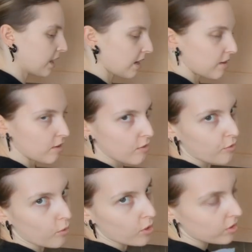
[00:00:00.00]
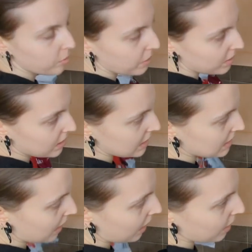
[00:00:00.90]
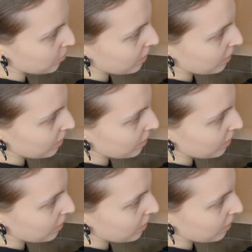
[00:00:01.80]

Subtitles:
then for the berries, I will